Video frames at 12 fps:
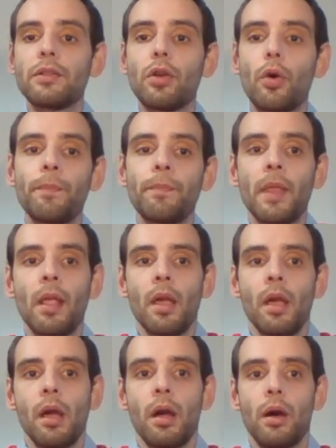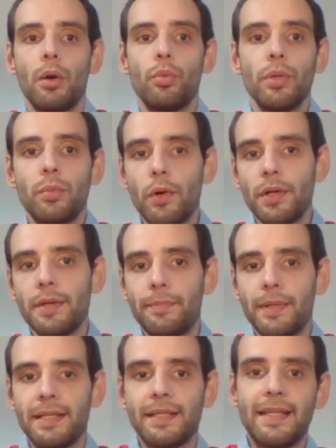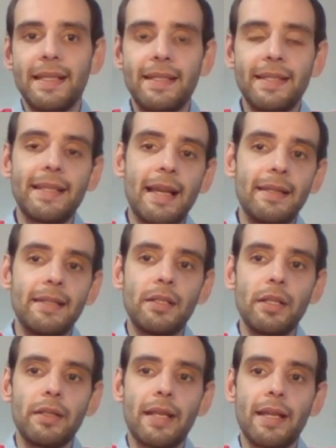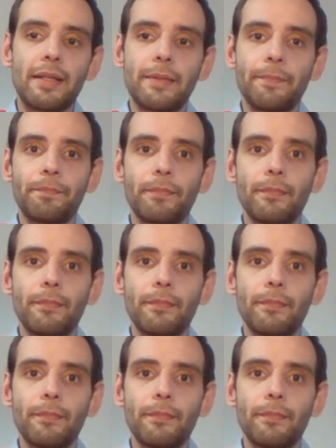So with Warrior Plus, they decided that